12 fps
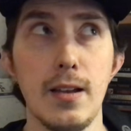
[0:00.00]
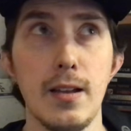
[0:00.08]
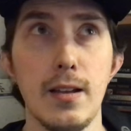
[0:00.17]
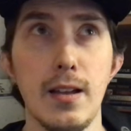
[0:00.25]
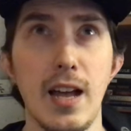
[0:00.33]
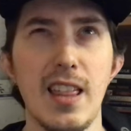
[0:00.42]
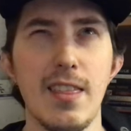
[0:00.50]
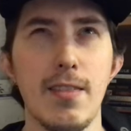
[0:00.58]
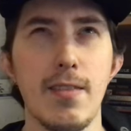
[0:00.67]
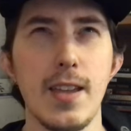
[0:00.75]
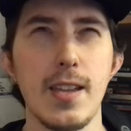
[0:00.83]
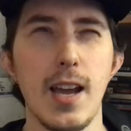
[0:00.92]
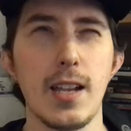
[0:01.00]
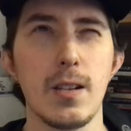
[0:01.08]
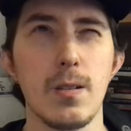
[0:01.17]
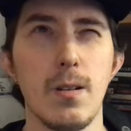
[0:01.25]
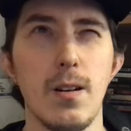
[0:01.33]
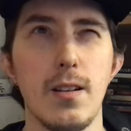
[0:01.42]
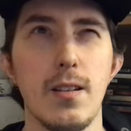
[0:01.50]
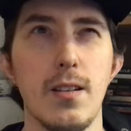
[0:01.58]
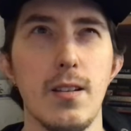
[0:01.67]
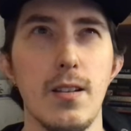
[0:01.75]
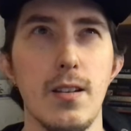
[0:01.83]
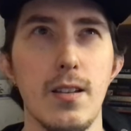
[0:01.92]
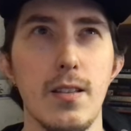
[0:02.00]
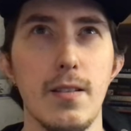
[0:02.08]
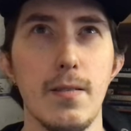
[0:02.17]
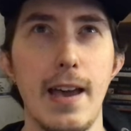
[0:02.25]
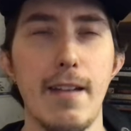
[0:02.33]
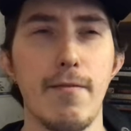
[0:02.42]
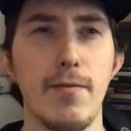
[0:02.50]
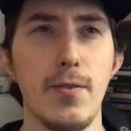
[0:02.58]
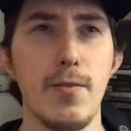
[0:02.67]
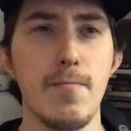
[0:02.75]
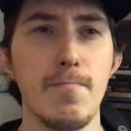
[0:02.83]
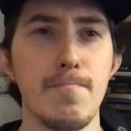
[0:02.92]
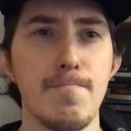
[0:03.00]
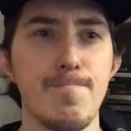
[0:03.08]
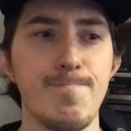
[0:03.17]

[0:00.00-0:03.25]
Uh, I think I saw it, that, uh, that film,